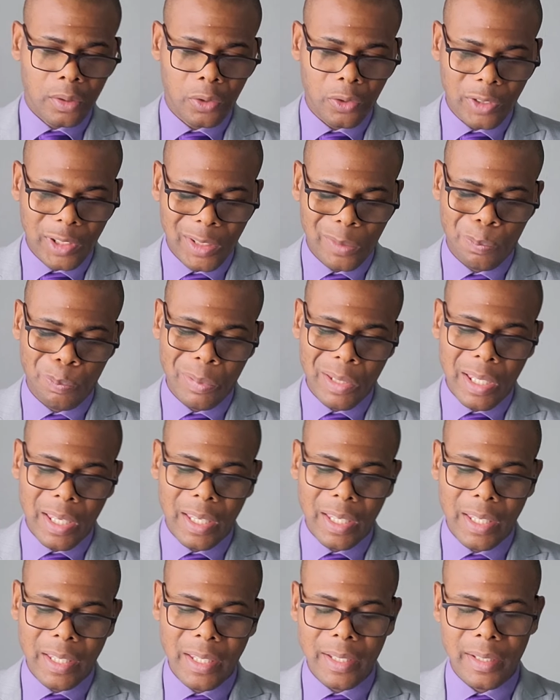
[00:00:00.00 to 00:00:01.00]
to
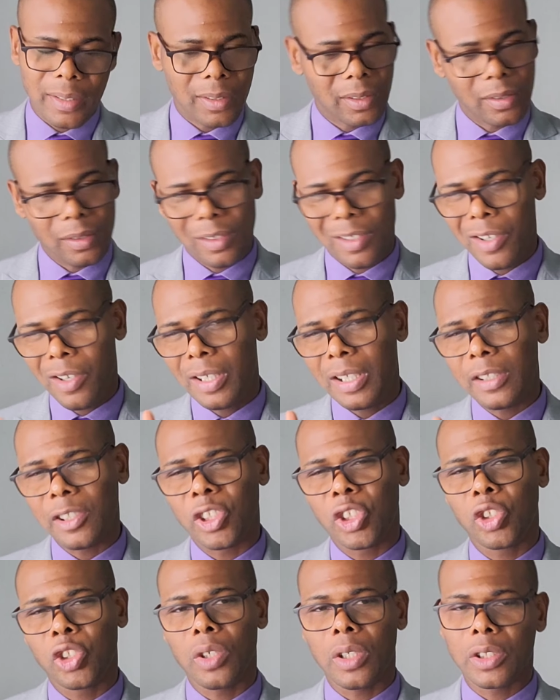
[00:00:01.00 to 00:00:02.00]
spare it. God
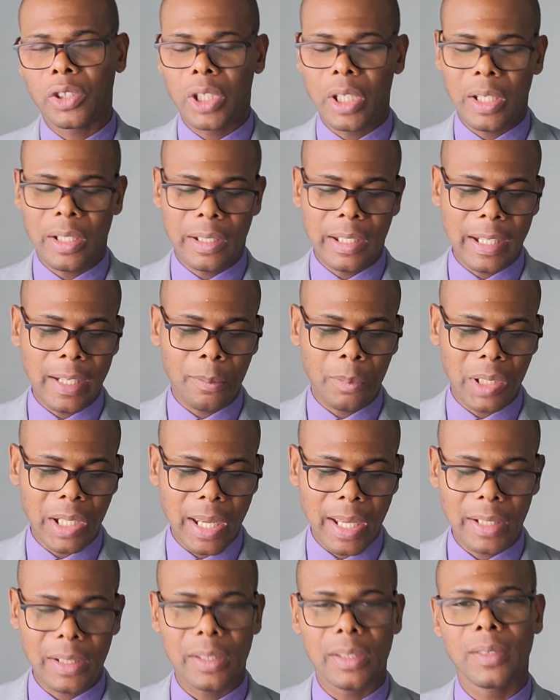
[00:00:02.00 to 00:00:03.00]
instructed them
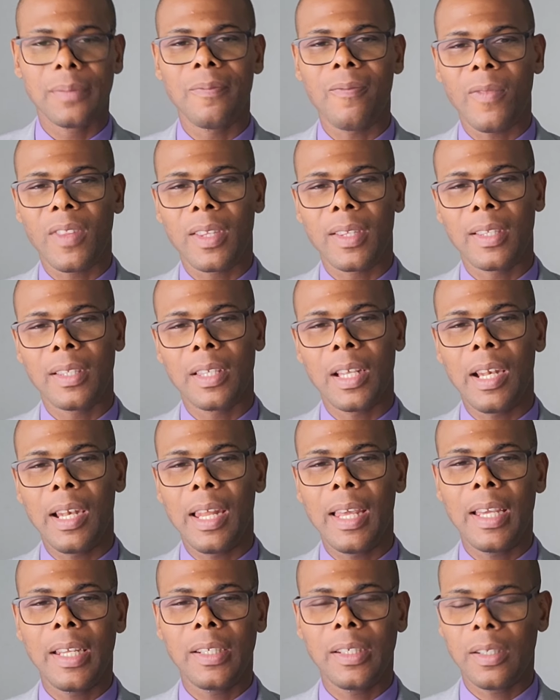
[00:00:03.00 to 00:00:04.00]
that the
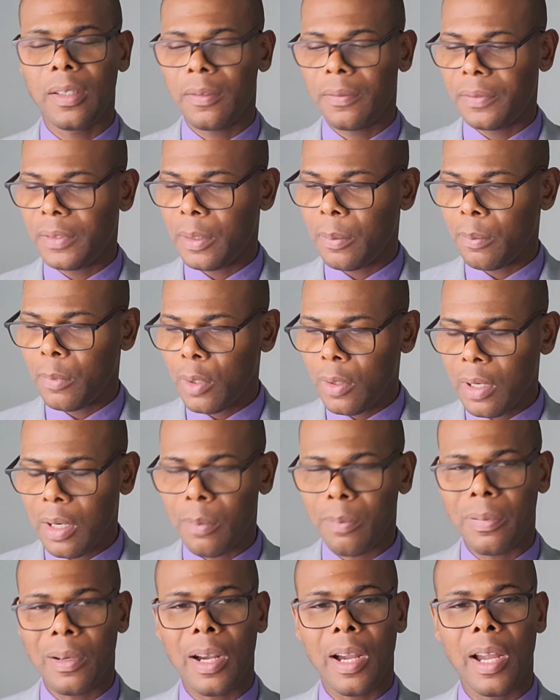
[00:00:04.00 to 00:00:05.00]
land of the
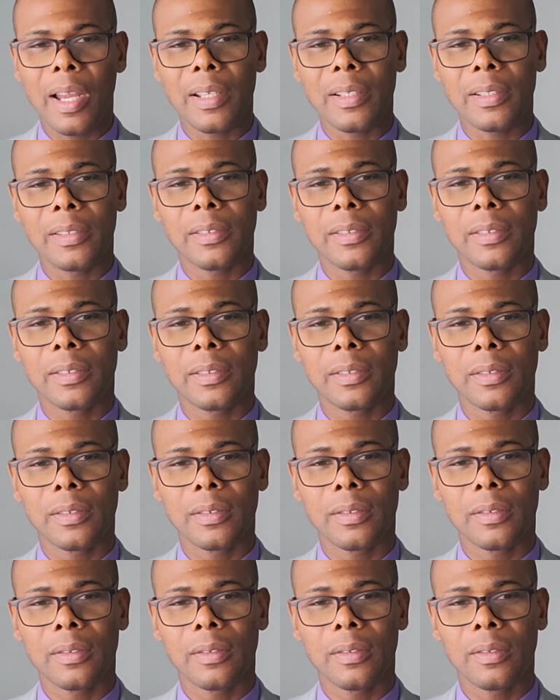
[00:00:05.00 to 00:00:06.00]
Moabites
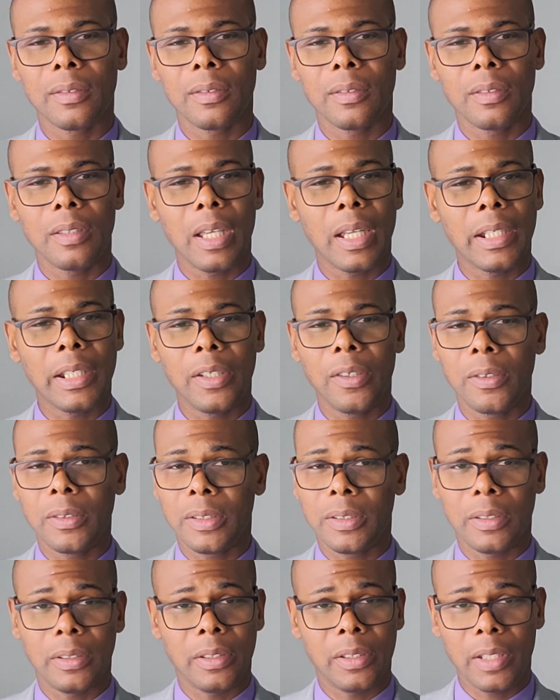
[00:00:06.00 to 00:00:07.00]
are
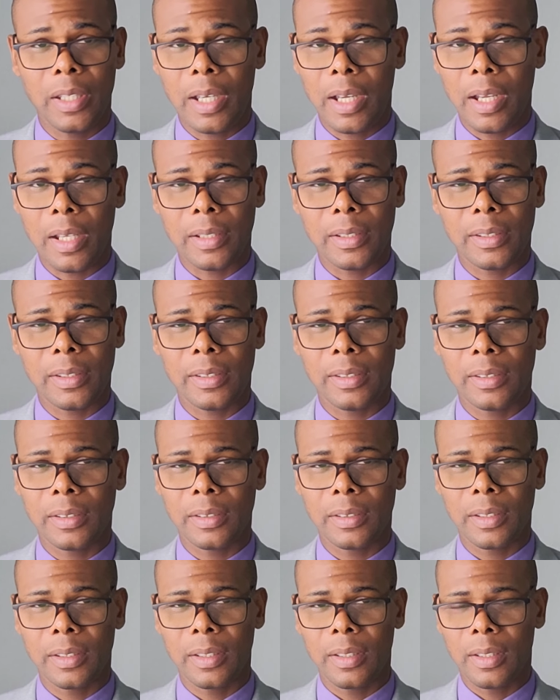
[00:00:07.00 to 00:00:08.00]
not
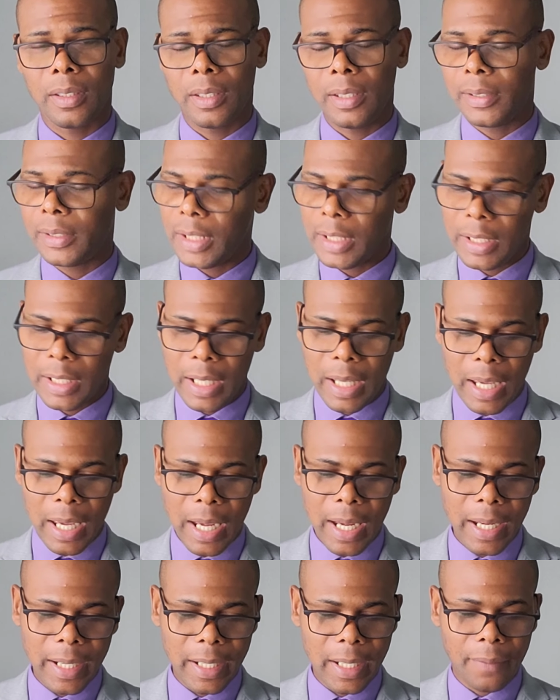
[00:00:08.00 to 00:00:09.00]
theirs. He said,
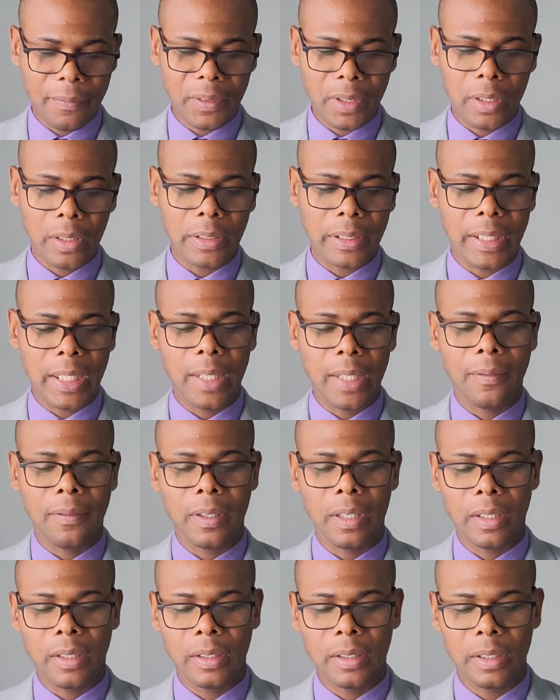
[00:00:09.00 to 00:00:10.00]
I have not
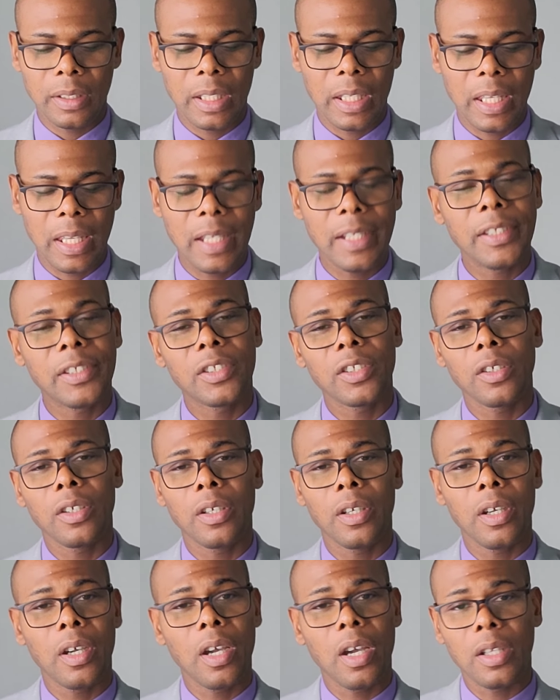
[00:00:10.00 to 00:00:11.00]
given it
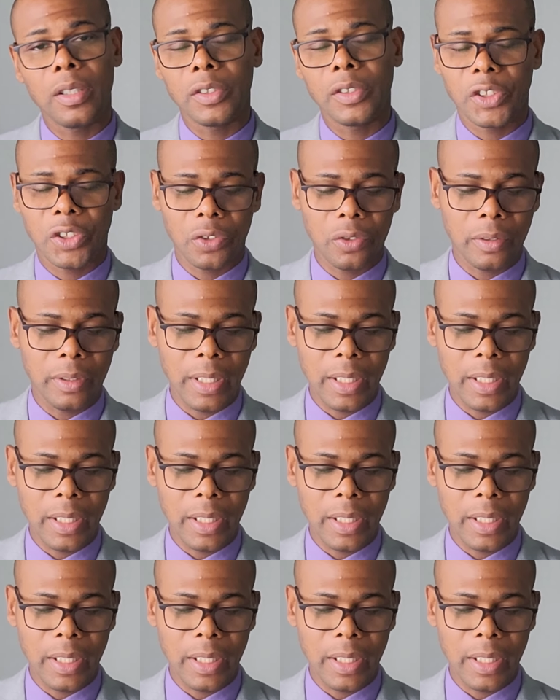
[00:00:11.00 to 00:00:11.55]
unto